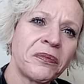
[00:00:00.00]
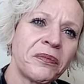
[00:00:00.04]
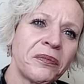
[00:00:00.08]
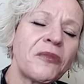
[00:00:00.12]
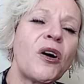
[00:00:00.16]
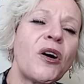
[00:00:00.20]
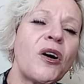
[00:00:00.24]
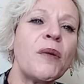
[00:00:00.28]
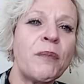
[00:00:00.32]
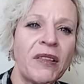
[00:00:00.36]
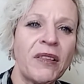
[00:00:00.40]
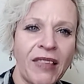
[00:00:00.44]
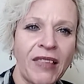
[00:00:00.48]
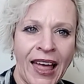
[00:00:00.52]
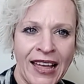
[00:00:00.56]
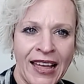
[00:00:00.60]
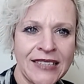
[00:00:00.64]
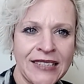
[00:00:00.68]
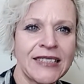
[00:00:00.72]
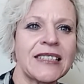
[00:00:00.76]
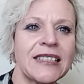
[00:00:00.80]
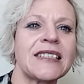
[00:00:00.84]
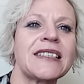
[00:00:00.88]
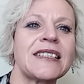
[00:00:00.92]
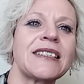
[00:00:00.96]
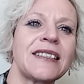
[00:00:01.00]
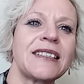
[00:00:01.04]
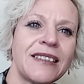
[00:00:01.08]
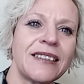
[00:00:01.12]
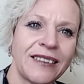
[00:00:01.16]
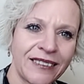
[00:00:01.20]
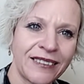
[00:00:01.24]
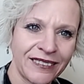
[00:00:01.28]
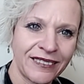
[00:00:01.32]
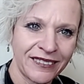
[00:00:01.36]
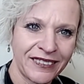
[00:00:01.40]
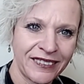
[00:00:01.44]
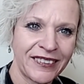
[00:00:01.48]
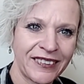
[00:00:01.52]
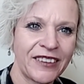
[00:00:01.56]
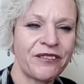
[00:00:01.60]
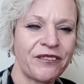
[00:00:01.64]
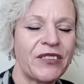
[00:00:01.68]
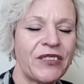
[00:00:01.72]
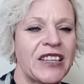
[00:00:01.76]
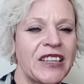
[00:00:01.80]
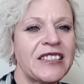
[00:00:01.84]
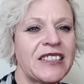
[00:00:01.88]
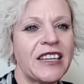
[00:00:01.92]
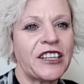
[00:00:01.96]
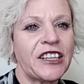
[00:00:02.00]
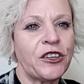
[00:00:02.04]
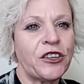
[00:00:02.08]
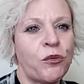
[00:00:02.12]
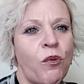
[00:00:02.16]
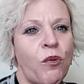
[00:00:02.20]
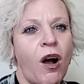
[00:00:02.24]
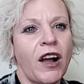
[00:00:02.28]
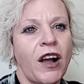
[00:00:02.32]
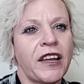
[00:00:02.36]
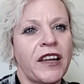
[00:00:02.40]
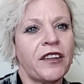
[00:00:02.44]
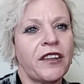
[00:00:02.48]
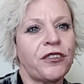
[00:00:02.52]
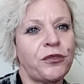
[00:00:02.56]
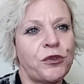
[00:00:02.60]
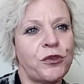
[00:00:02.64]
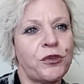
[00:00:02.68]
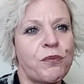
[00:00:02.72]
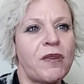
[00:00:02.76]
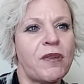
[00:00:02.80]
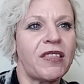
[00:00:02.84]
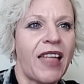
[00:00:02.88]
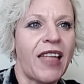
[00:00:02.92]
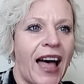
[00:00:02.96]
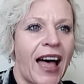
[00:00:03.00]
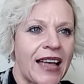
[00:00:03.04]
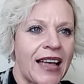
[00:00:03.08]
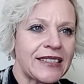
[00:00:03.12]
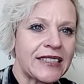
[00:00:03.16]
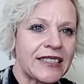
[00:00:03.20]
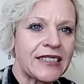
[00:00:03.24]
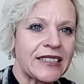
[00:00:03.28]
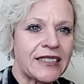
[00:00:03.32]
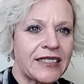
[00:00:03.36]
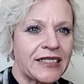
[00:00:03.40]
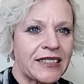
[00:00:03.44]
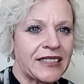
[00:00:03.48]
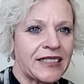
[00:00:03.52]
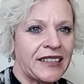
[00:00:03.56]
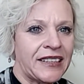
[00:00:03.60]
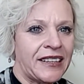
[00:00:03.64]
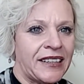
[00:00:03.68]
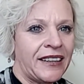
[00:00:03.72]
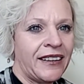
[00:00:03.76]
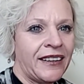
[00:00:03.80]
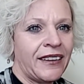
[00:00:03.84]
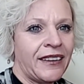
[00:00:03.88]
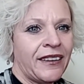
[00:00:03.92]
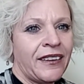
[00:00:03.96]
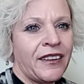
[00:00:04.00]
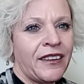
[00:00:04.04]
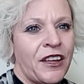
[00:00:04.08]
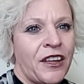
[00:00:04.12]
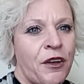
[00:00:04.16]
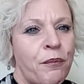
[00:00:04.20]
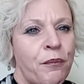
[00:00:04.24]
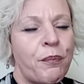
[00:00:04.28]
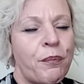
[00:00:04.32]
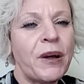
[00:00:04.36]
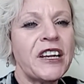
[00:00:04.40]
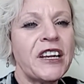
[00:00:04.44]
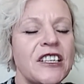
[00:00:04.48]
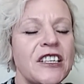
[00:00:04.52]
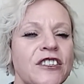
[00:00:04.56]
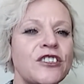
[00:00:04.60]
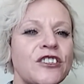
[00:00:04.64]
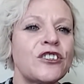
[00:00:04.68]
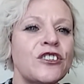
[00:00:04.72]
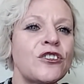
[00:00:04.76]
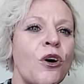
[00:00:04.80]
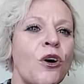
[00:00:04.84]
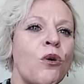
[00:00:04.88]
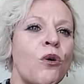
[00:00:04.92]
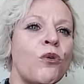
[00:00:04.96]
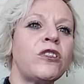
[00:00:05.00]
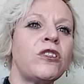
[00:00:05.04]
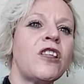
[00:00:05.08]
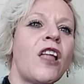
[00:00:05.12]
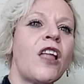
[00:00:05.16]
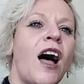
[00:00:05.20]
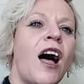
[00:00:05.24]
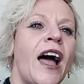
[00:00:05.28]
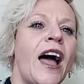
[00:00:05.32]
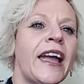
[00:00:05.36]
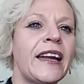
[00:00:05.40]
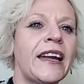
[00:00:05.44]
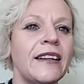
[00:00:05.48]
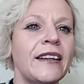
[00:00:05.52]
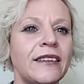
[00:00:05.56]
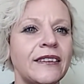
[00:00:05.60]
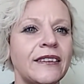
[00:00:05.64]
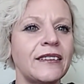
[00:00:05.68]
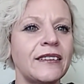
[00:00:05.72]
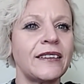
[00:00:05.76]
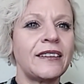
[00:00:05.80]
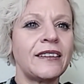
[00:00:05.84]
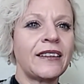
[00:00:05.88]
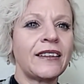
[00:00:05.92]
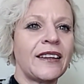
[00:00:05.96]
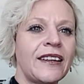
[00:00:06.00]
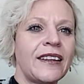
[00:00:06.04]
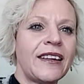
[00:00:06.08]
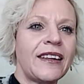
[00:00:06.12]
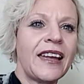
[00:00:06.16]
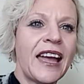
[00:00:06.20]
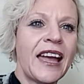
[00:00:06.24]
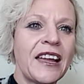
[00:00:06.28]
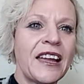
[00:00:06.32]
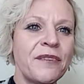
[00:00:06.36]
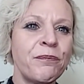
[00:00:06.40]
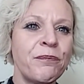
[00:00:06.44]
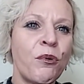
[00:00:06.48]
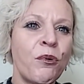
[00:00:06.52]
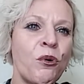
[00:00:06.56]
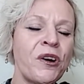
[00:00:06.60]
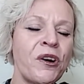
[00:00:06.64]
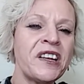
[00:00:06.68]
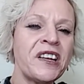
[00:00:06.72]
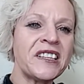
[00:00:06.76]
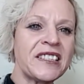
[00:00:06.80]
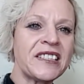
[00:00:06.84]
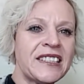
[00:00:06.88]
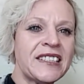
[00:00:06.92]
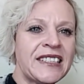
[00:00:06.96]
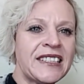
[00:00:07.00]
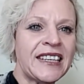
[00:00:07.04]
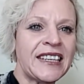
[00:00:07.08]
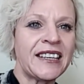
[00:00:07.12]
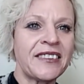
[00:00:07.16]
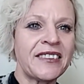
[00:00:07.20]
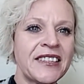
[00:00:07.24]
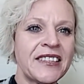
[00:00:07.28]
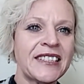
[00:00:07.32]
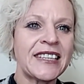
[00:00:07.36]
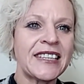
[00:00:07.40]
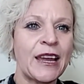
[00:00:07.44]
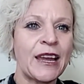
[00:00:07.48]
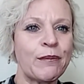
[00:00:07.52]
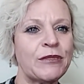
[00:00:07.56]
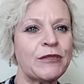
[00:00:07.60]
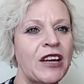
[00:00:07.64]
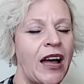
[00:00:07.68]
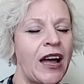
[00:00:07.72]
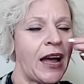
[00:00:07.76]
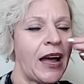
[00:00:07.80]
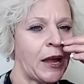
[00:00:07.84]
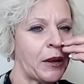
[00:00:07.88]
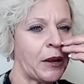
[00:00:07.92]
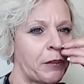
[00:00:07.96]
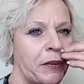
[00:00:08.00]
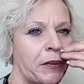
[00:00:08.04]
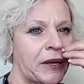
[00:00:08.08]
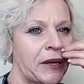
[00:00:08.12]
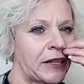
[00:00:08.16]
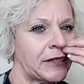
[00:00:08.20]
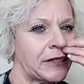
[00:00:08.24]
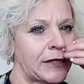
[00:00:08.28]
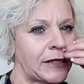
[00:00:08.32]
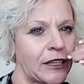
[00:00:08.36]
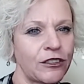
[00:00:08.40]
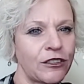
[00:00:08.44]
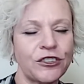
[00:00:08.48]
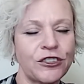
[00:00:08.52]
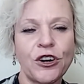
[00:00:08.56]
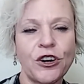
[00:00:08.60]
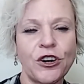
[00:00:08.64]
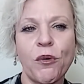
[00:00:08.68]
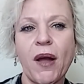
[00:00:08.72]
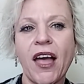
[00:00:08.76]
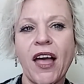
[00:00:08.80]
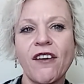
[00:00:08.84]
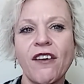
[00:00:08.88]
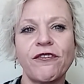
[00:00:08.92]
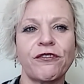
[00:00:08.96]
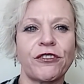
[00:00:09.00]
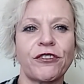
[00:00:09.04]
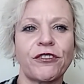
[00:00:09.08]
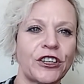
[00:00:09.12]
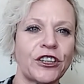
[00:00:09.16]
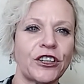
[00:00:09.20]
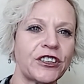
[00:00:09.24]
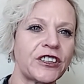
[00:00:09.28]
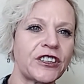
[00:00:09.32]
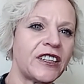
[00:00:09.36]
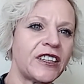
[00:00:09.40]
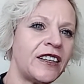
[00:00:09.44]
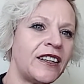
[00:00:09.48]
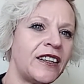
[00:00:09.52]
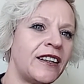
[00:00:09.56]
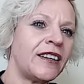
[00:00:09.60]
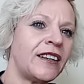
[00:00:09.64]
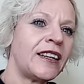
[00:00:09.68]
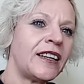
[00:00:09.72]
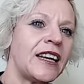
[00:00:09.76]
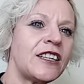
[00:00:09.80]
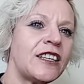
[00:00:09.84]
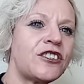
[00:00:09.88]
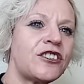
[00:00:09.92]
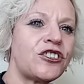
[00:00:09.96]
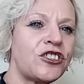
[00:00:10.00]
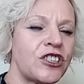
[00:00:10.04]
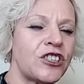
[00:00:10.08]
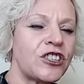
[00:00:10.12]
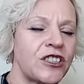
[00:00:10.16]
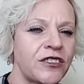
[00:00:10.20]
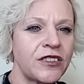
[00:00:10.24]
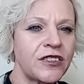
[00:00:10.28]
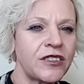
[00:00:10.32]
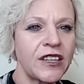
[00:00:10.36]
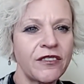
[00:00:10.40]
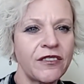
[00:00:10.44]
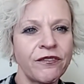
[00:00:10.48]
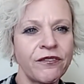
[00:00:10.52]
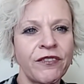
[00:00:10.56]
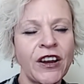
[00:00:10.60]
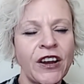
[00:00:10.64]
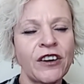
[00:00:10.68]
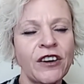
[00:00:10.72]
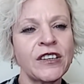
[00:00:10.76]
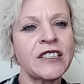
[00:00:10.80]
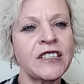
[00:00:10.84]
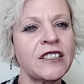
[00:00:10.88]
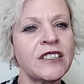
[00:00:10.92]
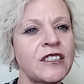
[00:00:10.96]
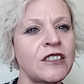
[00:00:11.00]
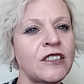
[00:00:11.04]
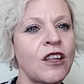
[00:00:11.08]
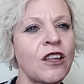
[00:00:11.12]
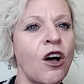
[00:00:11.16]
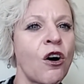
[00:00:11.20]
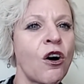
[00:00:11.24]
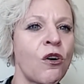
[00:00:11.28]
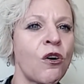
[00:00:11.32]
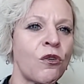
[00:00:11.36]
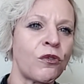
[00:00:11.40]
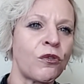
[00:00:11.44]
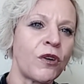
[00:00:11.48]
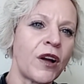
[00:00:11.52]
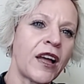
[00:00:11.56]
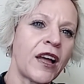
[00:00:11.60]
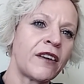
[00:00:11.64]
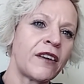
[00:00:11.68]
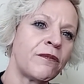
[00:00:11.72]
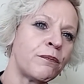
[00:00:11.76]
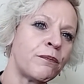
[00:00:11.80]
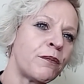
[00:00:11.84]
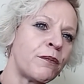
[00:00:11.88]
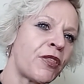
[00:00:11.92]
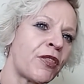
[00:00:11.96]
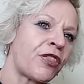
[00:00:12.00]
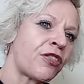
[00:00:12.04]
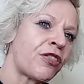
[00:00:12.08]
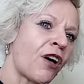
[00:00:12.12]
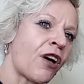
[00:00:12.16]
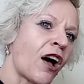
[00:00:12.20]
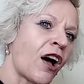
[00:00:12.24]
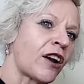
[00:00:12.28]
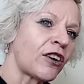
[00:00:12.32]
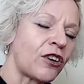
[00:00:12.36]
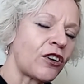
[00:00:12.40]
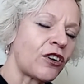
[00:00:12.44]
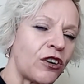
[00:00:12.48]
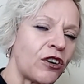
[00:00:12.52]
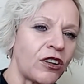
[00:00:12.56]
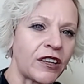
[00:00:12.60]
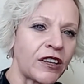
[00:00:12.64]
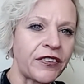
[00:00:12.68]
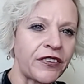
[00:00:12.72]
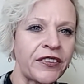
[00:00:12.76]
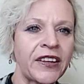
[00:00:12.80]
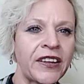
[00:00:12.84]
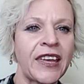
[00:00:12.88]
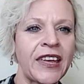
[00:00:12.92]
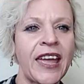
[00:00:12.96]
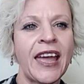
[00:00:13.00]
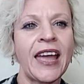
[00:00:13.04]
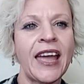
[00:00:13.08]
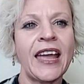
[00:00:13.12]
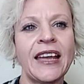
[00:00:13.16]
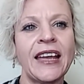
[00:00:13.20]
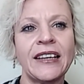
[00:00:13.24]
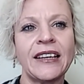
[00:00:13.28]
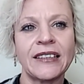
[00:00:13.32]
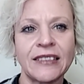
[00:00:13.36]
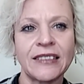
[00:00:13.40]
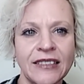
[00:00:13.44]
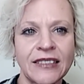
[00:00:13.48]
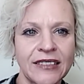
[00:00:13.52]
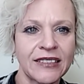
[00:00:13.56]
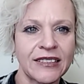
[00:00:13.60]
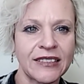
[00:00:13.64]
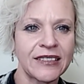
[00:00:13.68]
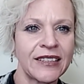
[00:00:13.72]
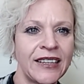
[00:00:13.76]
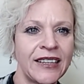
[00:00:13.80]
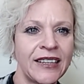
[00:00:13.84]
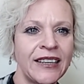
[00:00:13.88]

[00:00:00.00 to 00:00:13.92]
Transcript: A molasses. It's like you're walking through molasses, but it's so light and buoyancy at the same time. There's no effort. It's just very slow and methodical in the cadence.